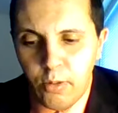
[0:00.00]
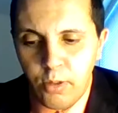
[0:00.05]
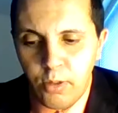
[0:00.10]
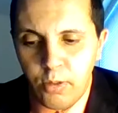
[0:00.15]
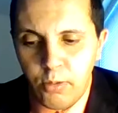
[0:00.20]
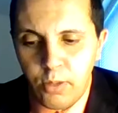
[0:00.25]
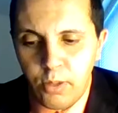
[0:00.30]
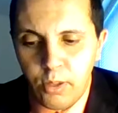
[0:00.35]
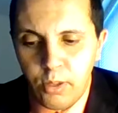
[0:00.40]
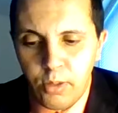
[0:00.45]
we
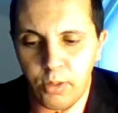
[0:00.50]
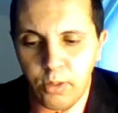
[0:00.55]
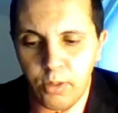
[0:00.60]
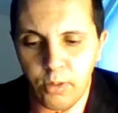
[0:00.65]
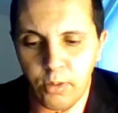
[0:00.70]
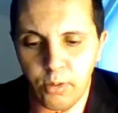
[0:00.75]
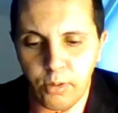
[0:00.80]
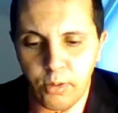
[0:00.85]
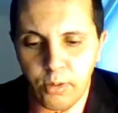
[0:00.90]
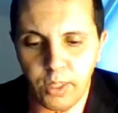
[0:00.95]
know that
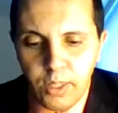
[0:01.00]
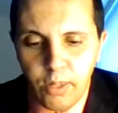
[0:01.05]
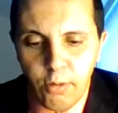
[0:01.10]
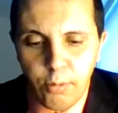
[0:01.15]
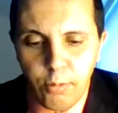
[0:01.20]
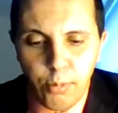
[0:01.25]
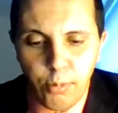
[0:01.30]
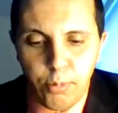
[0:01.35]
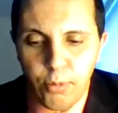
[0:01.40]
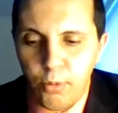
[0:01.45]
the scale
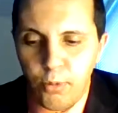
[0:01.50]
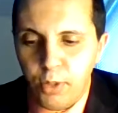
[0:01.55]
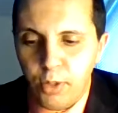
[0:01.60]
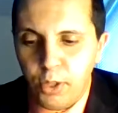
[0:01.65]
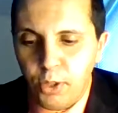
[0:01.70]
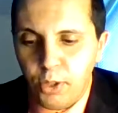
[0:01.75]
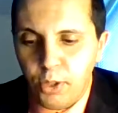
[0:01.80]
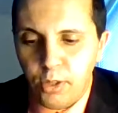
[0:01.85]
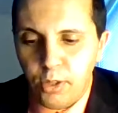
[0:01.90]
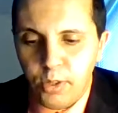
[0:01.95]
of
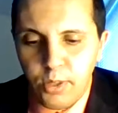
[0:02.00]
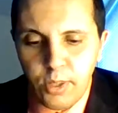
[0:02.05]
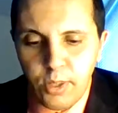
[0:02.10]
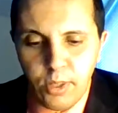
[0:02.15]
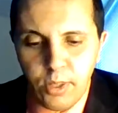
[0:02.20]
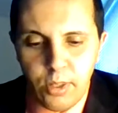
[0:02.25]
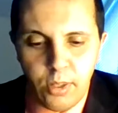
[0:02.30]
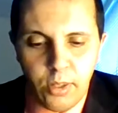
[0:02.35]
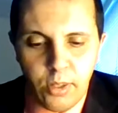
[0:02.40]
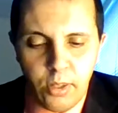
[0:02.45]
corporations
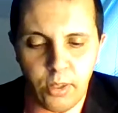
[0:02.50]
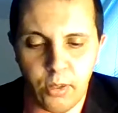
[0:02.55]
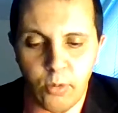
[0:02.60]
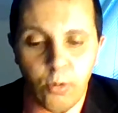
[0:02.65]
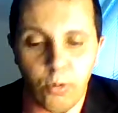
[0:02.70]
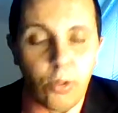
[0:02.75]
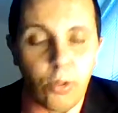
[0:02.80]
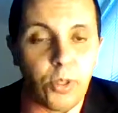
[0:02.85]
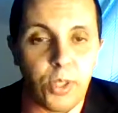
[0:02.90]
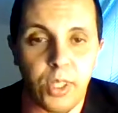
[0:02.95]

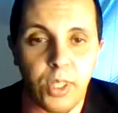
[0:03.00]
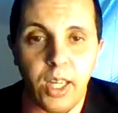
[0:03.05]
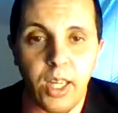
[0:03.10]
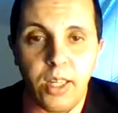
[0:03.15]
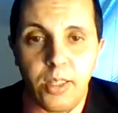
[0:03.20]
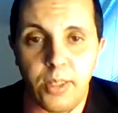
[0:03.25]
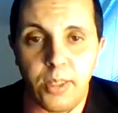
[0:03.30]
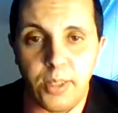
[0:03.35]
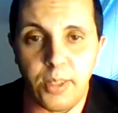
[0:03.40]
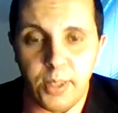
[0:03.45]
were
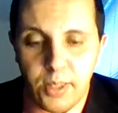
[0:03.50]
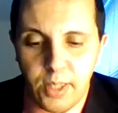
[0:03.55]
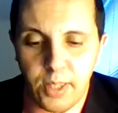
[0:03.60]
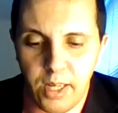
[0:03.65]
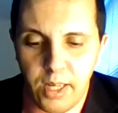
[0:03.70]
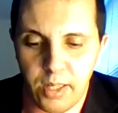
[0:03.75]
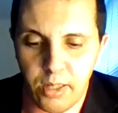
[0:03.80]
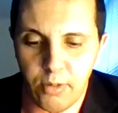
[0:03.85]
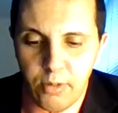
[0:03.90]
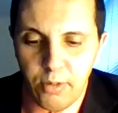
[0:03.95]

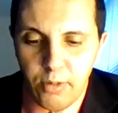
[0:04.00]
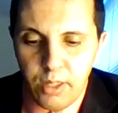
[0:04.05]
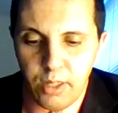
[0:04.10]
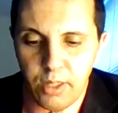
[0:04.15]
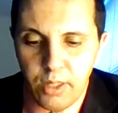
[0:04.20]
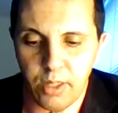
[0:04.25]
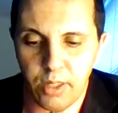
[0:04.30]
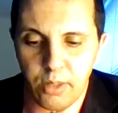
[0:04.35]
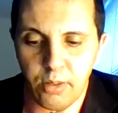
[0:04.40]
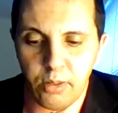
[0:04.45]

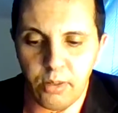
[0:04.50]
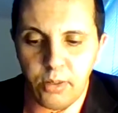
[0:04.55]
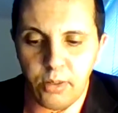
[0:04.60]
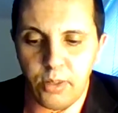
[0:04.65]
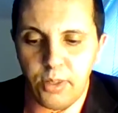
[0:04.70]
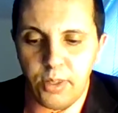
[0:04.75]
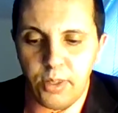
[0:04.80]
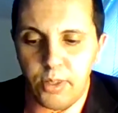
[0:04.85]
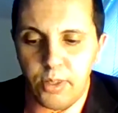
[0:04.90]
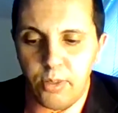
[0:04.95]
staggering and not
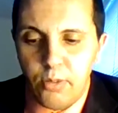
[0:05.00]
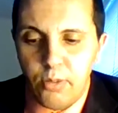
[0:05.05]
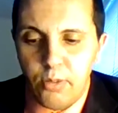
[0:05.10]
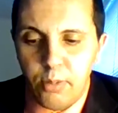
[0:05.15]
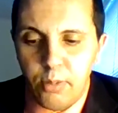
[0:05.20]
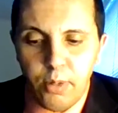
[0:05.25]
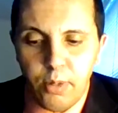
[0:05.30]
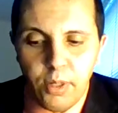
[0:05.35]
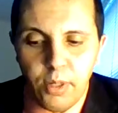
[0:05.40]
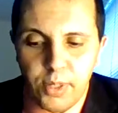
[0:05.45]
necessarily
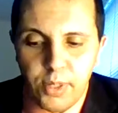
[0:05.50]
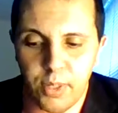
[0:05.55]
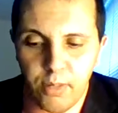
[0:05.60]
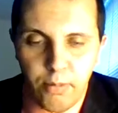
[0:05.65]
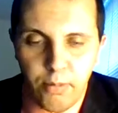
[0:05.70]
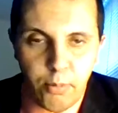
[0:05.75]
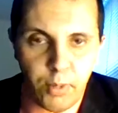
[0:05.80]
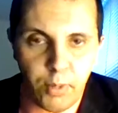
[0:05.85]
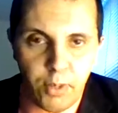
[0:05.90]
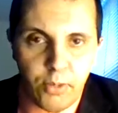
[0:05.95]
positive,
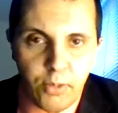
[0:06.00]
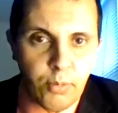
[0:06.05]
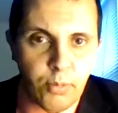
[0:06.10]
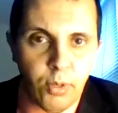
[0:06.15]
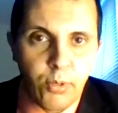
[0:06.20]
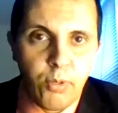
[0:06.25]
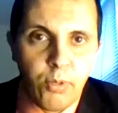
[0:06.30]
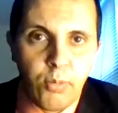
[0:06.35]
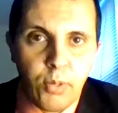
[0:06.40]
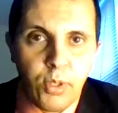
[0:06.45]
because
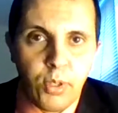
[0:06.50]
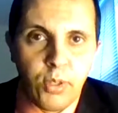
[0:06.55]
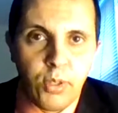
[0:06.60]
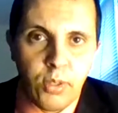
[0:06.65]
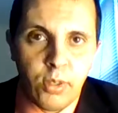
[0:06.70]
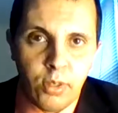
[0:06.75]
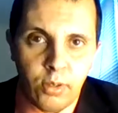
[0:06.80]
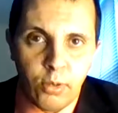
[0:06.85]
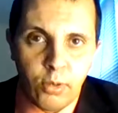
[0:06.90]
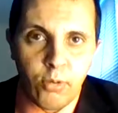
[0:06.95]
between
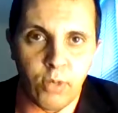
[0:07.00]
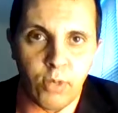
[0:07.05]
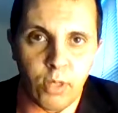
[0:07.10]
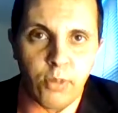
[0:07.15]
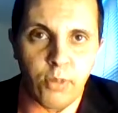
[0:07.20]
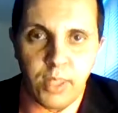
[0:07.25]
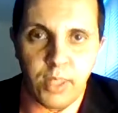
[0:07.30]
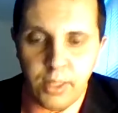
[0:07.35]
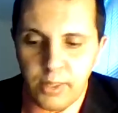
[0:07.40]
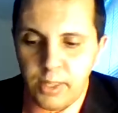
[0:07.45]

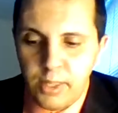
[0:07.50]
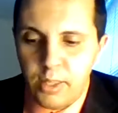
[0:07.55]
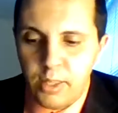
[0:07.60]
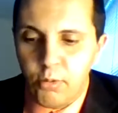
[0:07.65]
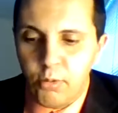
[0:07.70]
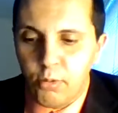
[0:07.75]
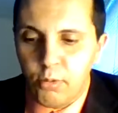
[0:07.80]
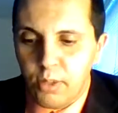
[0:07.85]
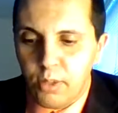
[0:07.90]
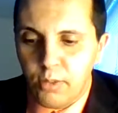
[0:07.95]
2010
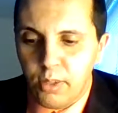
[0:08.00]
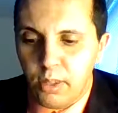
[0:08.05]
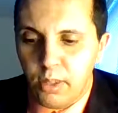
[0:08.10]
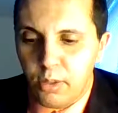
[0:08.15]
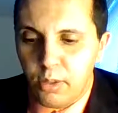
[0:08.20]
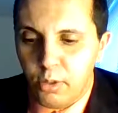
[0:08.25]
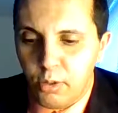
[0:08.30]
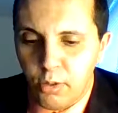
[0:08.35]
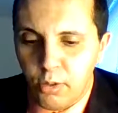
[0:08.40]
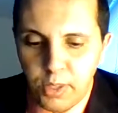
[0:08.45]
and
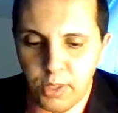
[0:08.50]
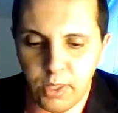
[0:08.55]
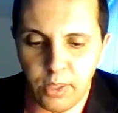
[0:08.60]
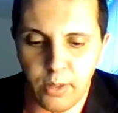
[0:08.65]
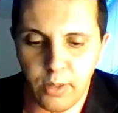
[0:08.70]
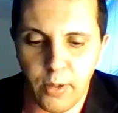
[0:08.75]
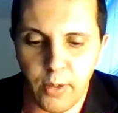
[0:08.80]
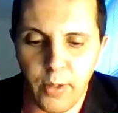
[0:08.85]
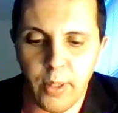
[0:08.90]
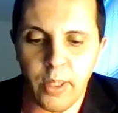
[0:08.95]

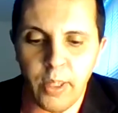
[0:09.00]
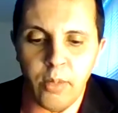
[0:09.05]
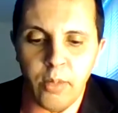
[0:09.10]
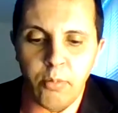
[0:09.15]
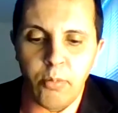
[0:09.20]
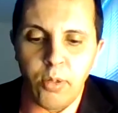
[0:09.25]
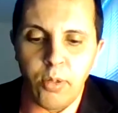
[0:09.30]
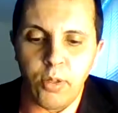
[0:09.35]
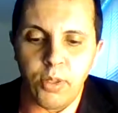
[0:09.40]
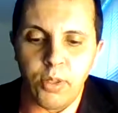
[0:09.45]
2013,
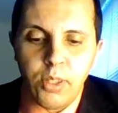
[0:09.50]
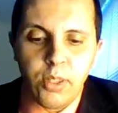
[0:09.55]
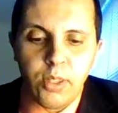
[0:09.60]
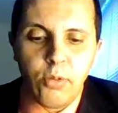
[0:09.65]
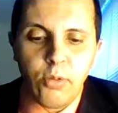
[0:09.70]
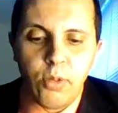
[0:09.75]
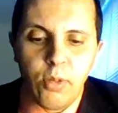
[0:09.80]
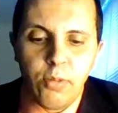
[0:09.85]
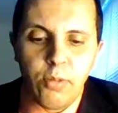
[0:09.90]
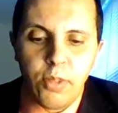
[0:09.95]
more than
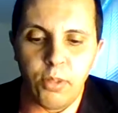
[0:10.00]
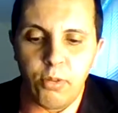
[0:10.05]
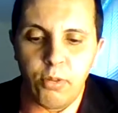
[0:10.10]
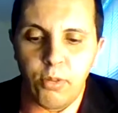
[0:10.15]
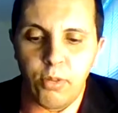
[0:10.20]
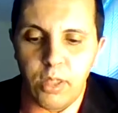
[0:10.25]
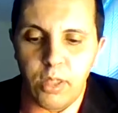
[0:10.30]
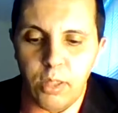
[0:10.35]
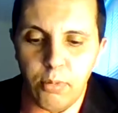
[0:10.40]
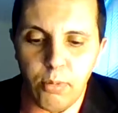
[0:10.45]

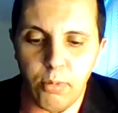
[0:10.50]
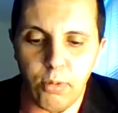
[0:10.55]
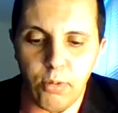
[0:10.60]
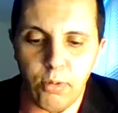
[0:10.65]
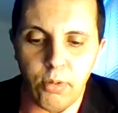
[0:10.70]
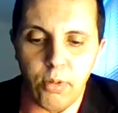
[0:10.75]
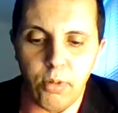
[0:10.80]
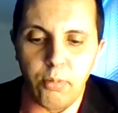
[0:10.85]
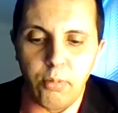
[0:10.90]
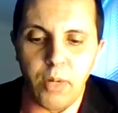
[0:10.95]
1,200
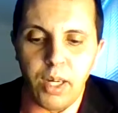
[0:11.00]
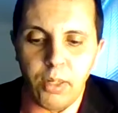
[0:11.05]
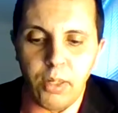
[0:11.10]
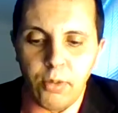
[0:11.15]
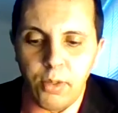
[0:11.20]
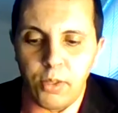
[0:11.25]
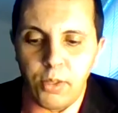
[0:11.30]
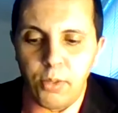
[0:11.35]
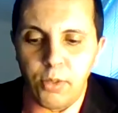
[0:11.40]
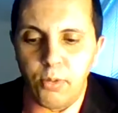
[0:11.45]
labor
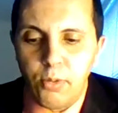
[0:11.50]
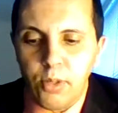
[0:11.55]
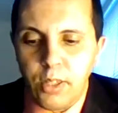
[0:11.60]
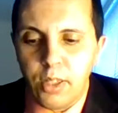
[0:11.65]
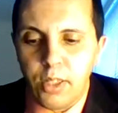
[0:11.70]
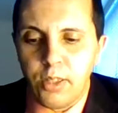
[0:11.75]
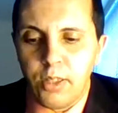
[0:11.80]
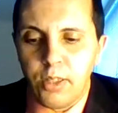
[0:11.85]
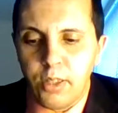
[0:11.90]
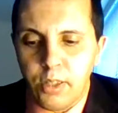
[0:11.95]
migrants
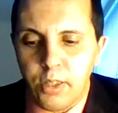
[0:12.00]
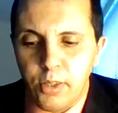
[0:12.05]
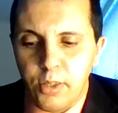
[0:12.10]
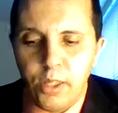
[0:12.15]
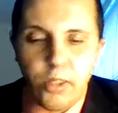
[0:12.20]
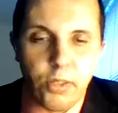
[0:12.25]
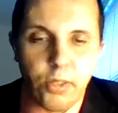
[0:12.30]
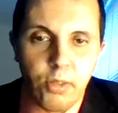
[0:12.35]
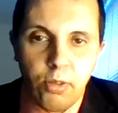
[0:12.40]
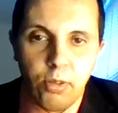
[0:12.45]
working in
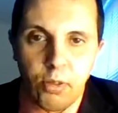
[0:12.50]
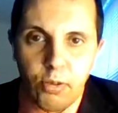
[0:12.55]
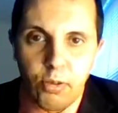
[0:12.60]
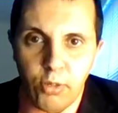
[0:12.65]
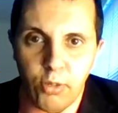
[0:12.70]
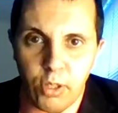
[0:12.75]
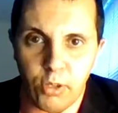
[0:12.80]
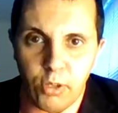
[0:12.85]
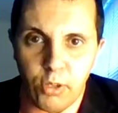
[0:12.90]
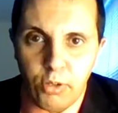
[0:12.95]
Qatar's
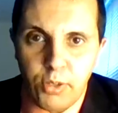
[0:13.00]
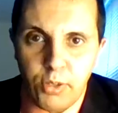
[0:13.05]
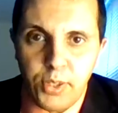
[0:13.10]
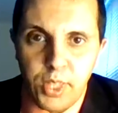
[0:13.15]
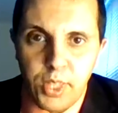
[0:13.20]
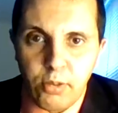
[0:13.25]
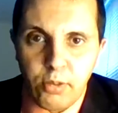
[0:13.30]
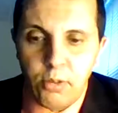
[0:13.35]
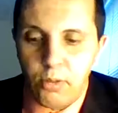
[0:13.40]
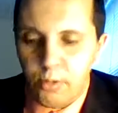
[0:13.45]
construction
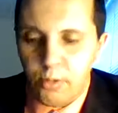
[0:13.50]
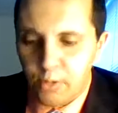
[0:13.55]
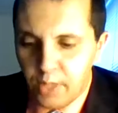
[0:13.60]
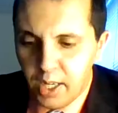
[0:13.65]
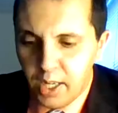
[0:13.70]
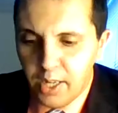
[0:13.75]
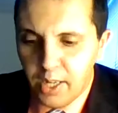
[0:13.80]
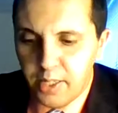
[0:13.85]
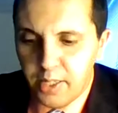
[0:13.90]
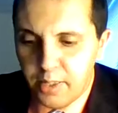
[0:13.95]
sector
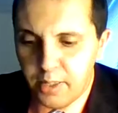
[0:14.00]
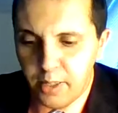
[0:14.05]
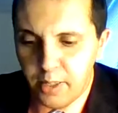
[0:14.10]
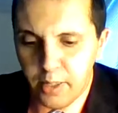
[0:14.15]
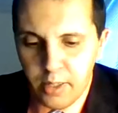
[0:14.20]
died,